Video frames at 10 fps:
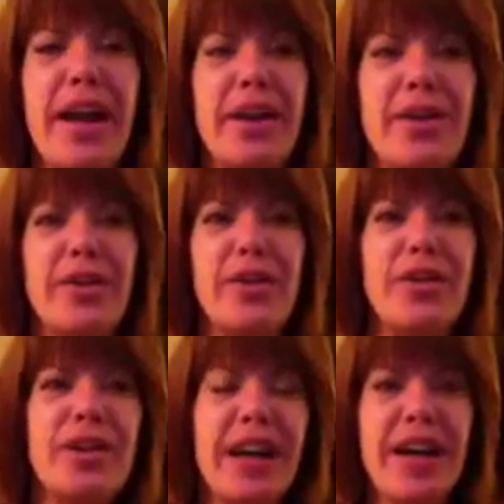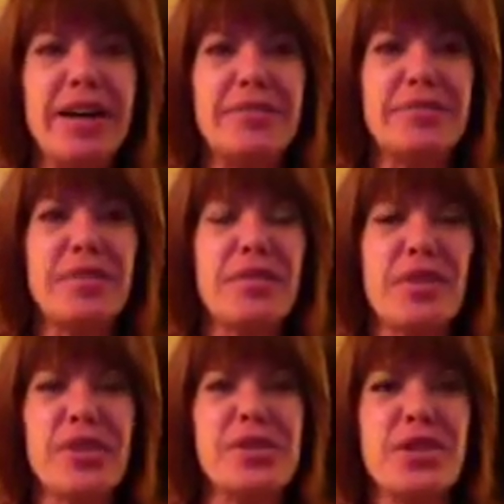at goal.
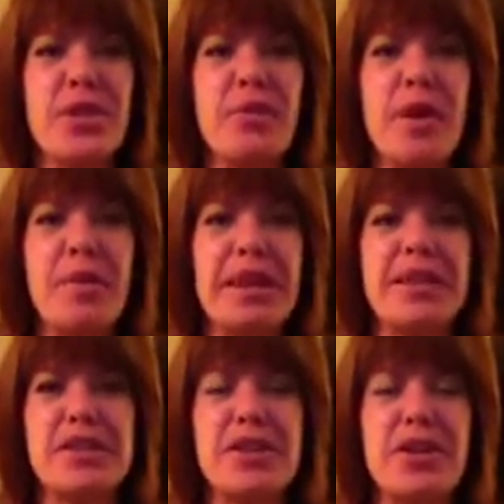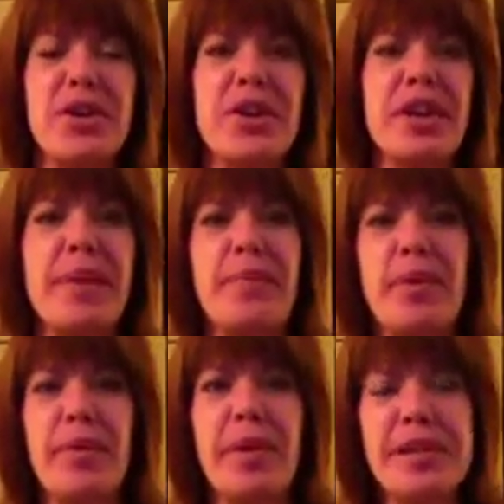For those of you who may have been concerned a
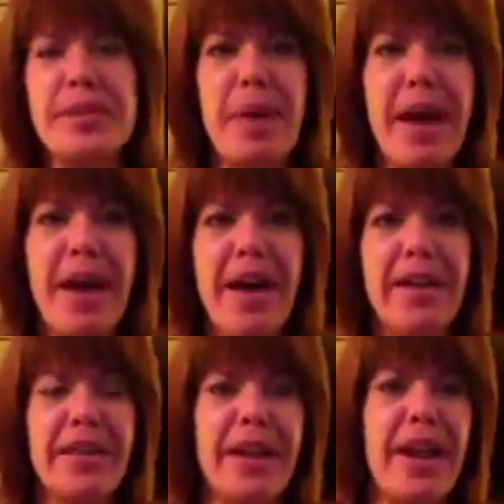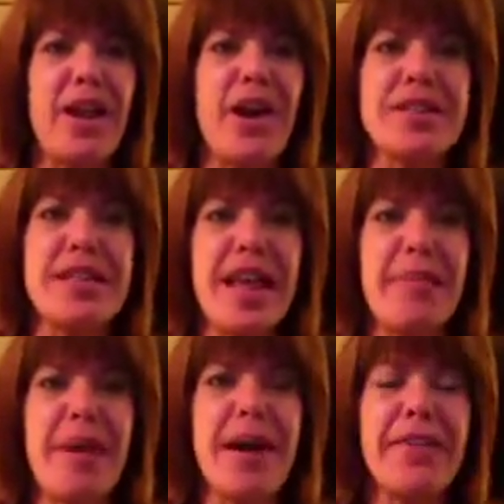couple months back that I had lost a lot
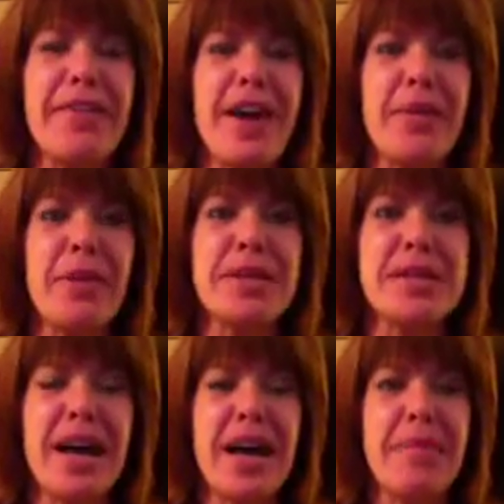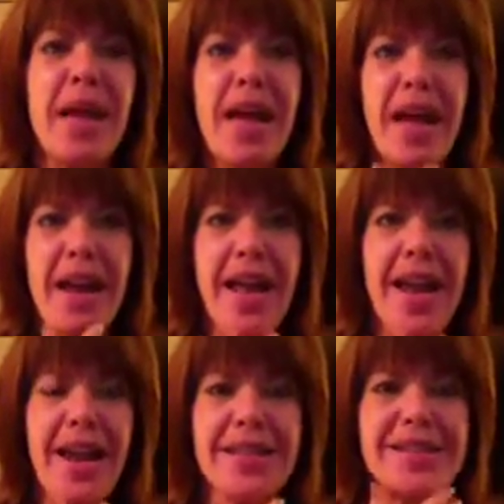of body fat at one time and I
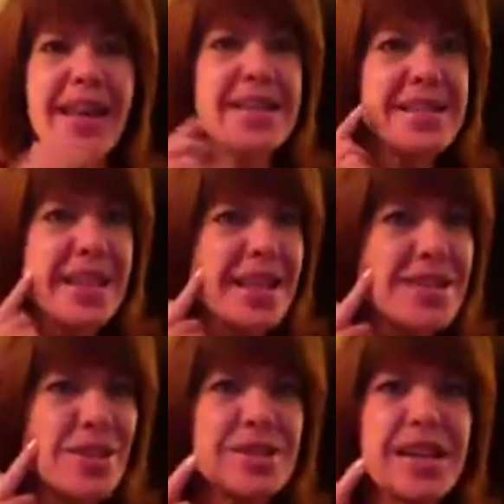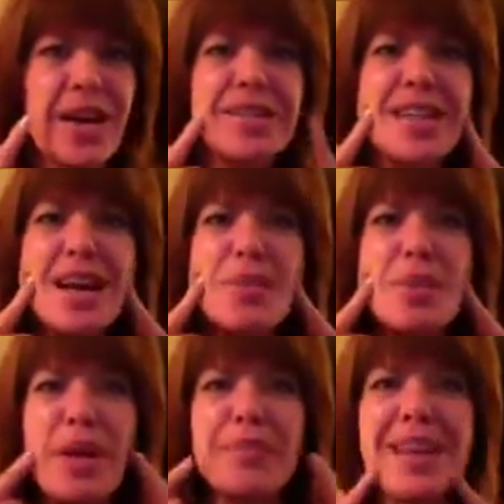had a lot of saggy skin. As you can tell, it's kind of
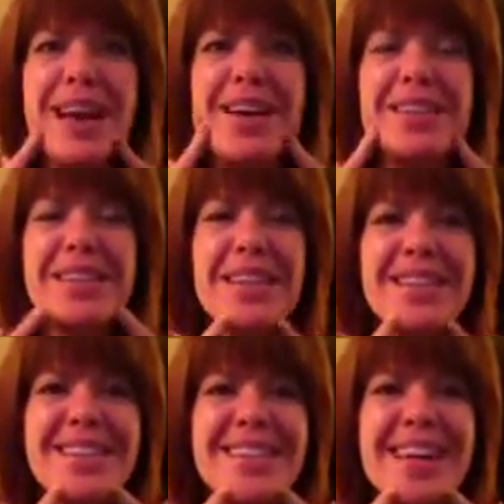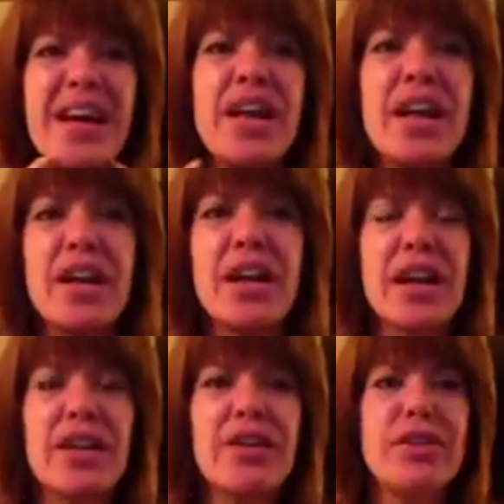plumped out now. I look a
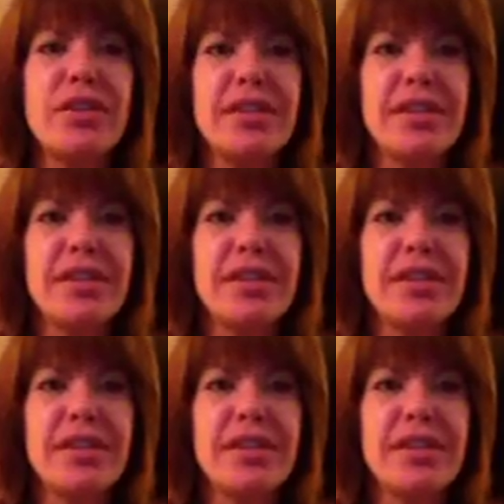little